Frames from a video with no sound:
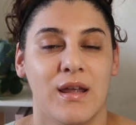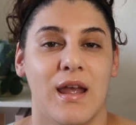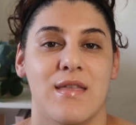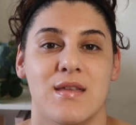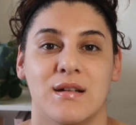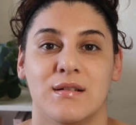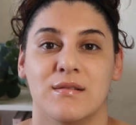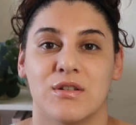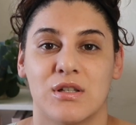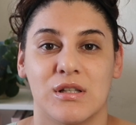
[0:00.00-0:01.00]
And then
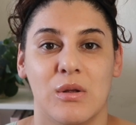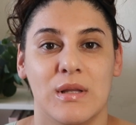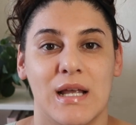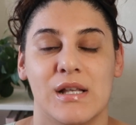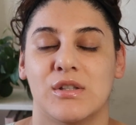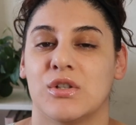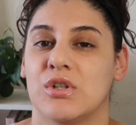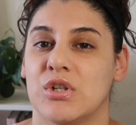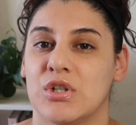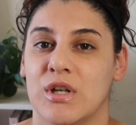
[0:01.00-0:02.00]
slowly I start
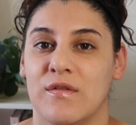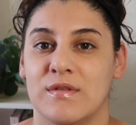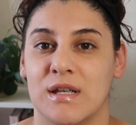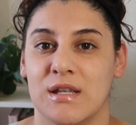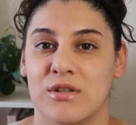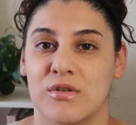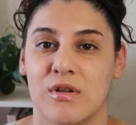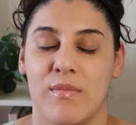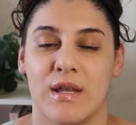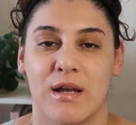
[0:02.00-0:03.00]
to shift it into
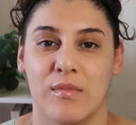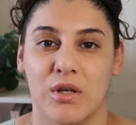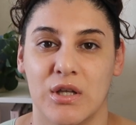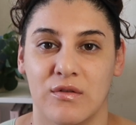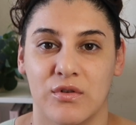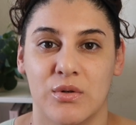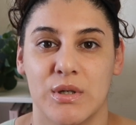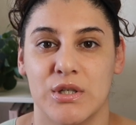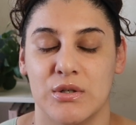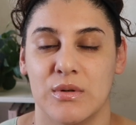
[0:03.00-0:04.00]
something I'm looking
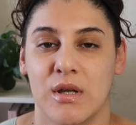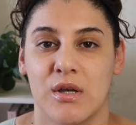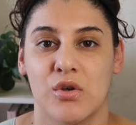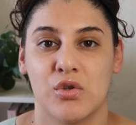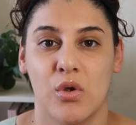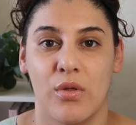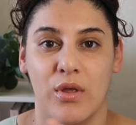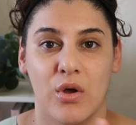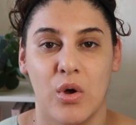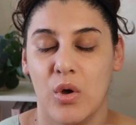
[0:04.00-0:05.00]
forward to. So
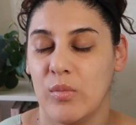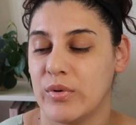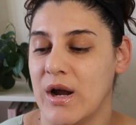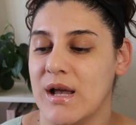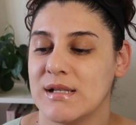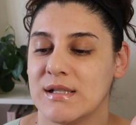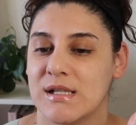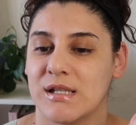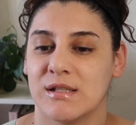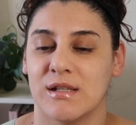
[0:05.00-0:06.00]
the whole
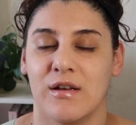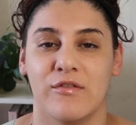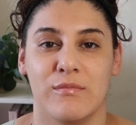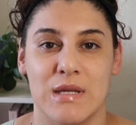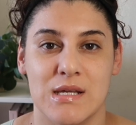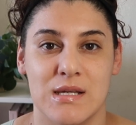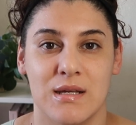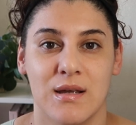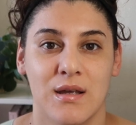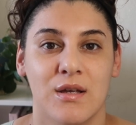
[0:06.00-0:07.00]
process of me
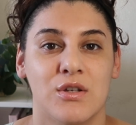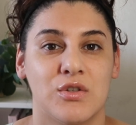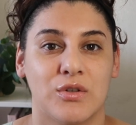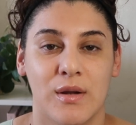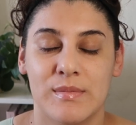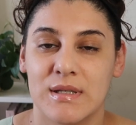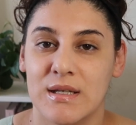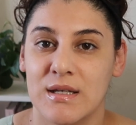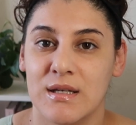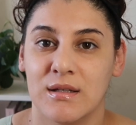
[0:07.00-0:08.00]

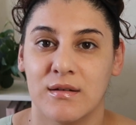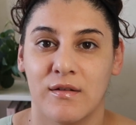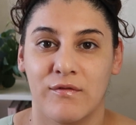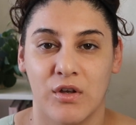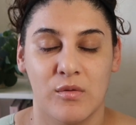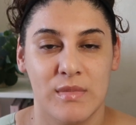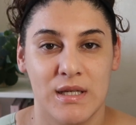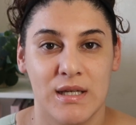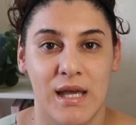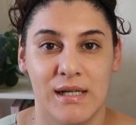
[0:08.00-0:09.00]
scripting,
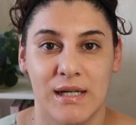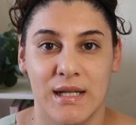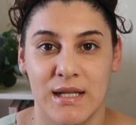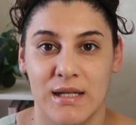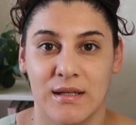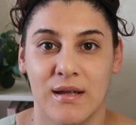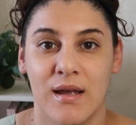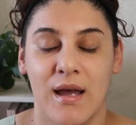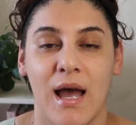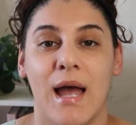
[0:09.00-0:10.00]
filming, editing,
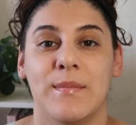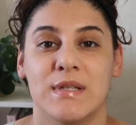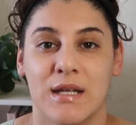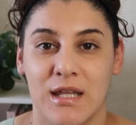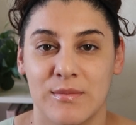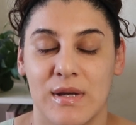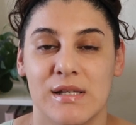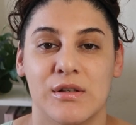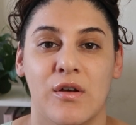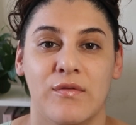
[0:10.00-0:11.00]
I'm telling
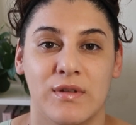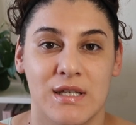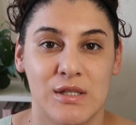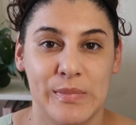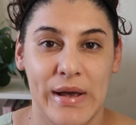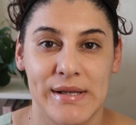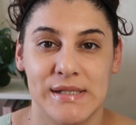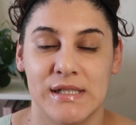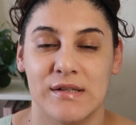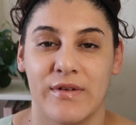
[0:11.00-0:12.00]
myself these
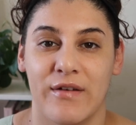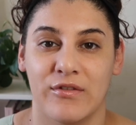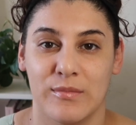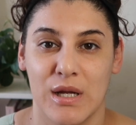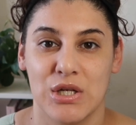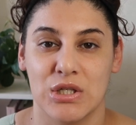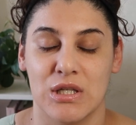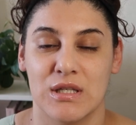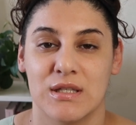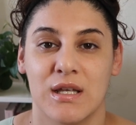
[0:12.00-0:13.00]
positive
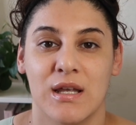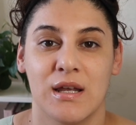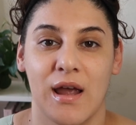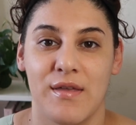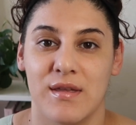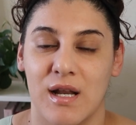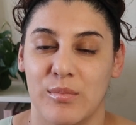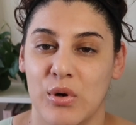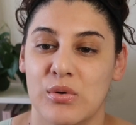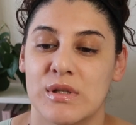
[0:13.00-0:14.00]
affirmations, and then I
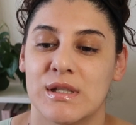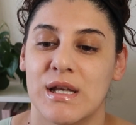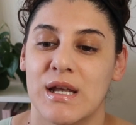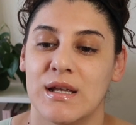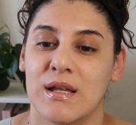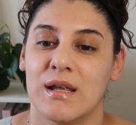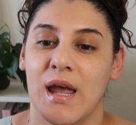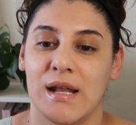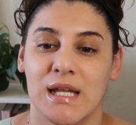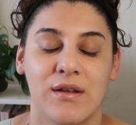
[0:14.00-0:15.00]
post it,
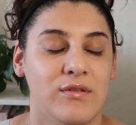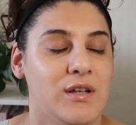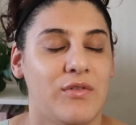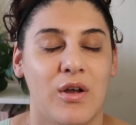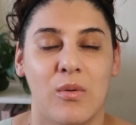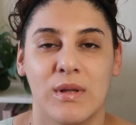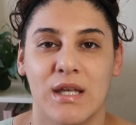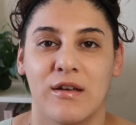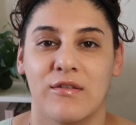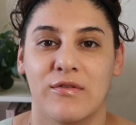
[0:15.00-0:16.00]
and even if I only
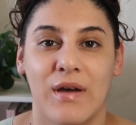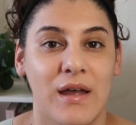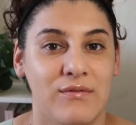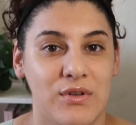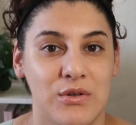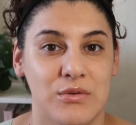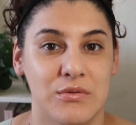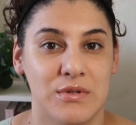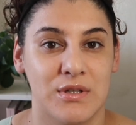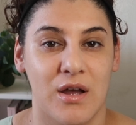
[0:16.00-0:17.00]
get 5
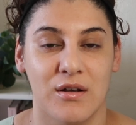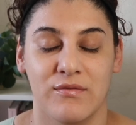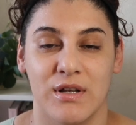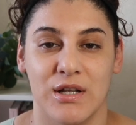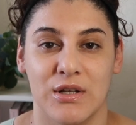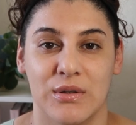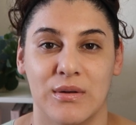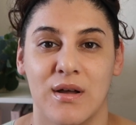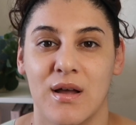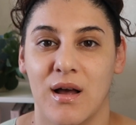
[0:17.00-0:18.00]
views on a
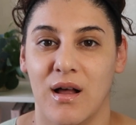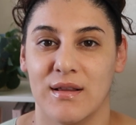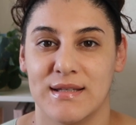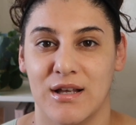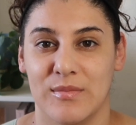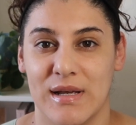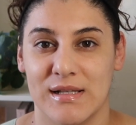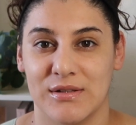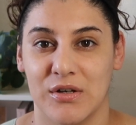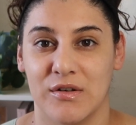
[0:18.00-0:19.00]
video, I'll tell
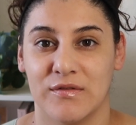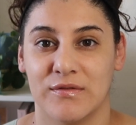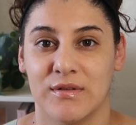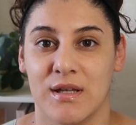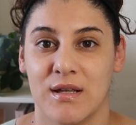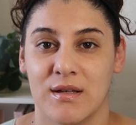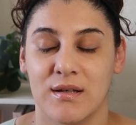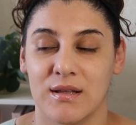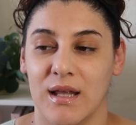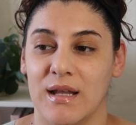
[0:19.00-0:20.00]
myself,
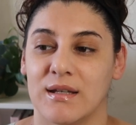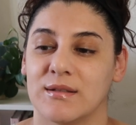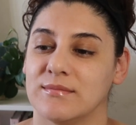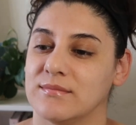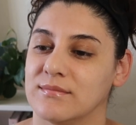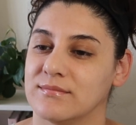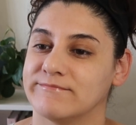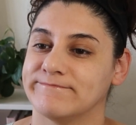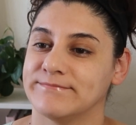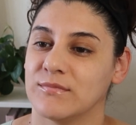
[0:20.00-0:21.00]
like,
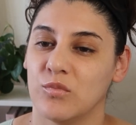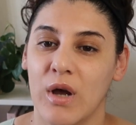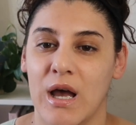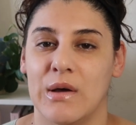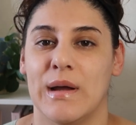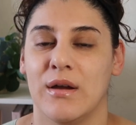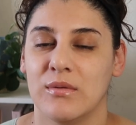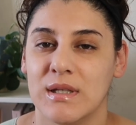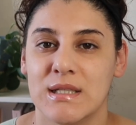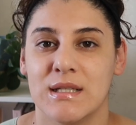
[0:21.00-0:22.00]
wow, I
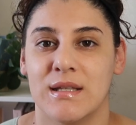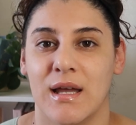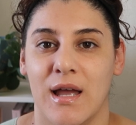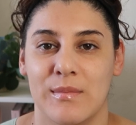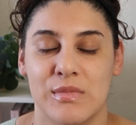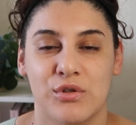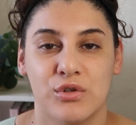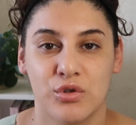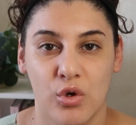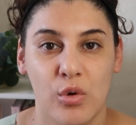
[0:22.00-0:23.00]
really did that. I'm
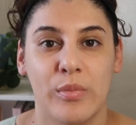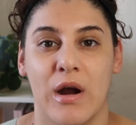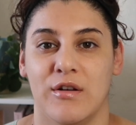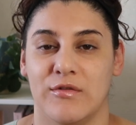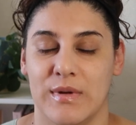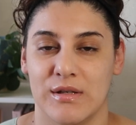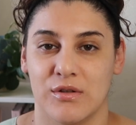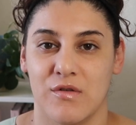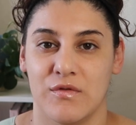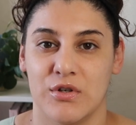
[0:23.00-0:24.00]
so proud of
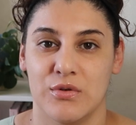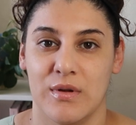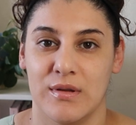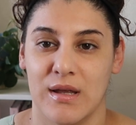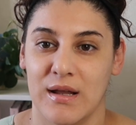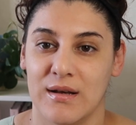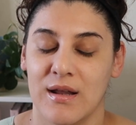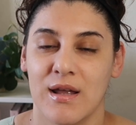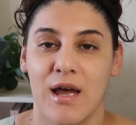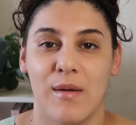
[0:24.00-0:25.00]
myself for doing that.
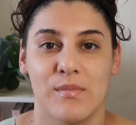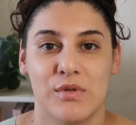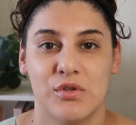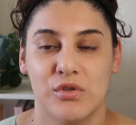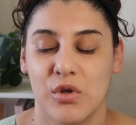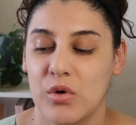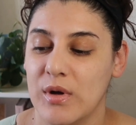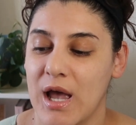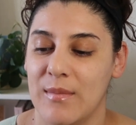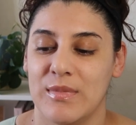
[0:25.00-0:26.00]
I'm so
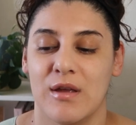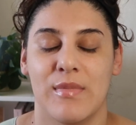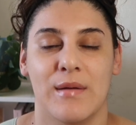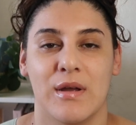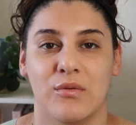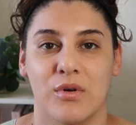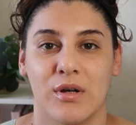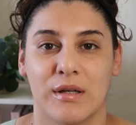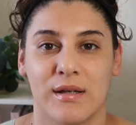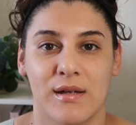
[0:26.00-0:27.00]
happy about my
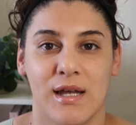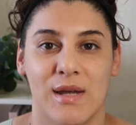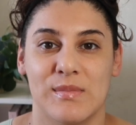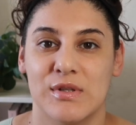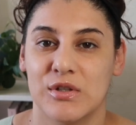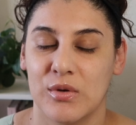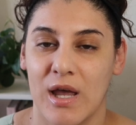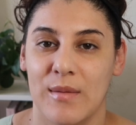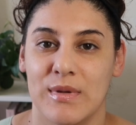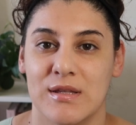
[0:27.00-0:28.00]
work. I'm so
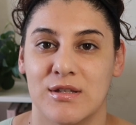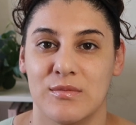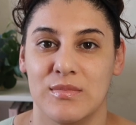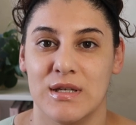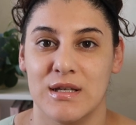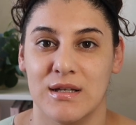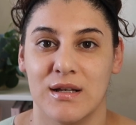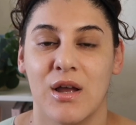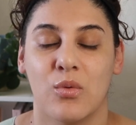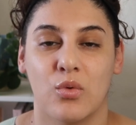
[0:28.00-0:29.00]
happy to
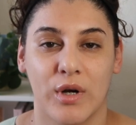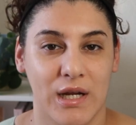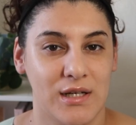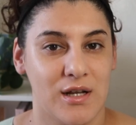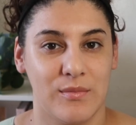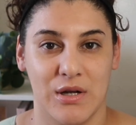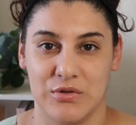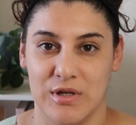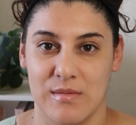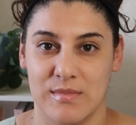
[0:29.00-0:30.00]
be working on my
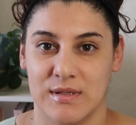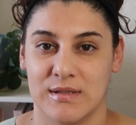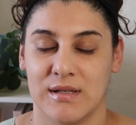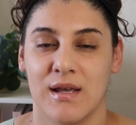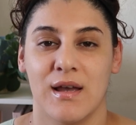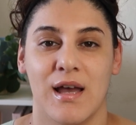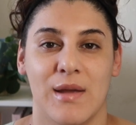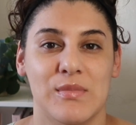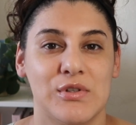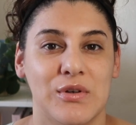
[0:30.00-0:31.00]
dreams.
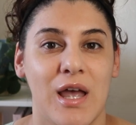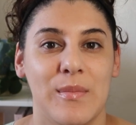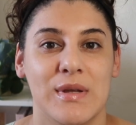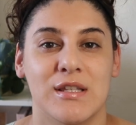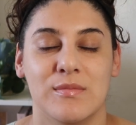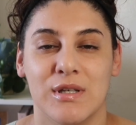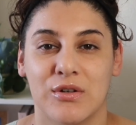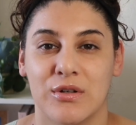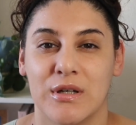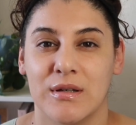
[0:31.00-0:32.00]
I'm so happy to be
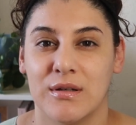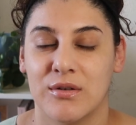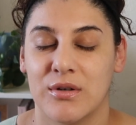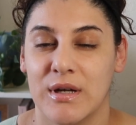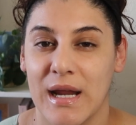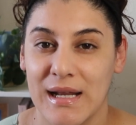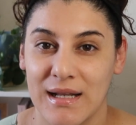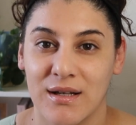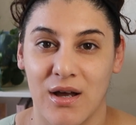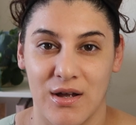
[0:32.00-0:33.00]

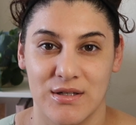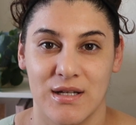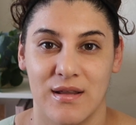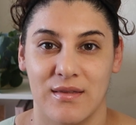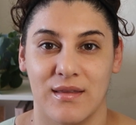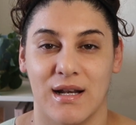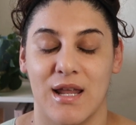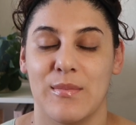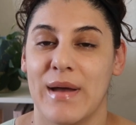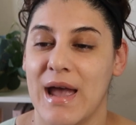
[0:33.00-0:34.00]
creating content that I
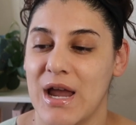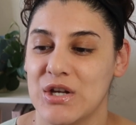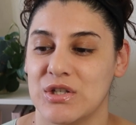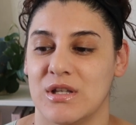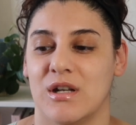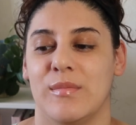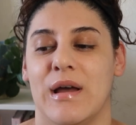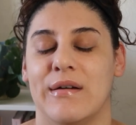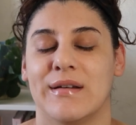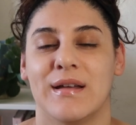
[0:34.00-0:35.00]
am passionate
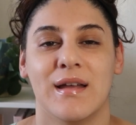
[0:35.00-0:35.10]
about.